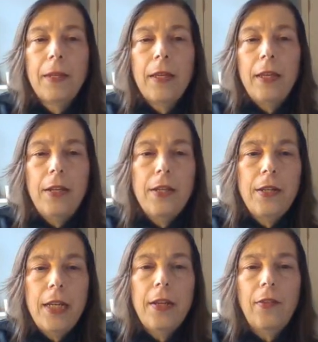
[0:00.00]

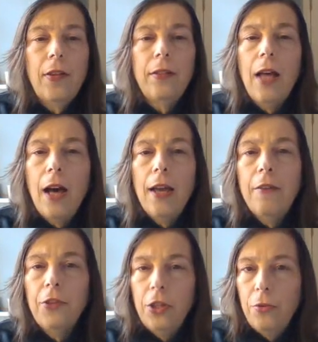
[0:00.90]
he does a
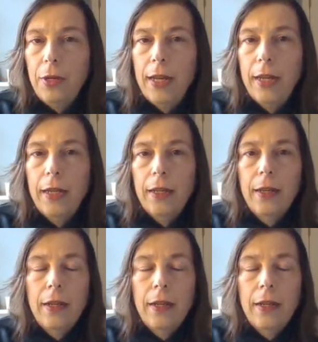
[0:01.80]
live Q&A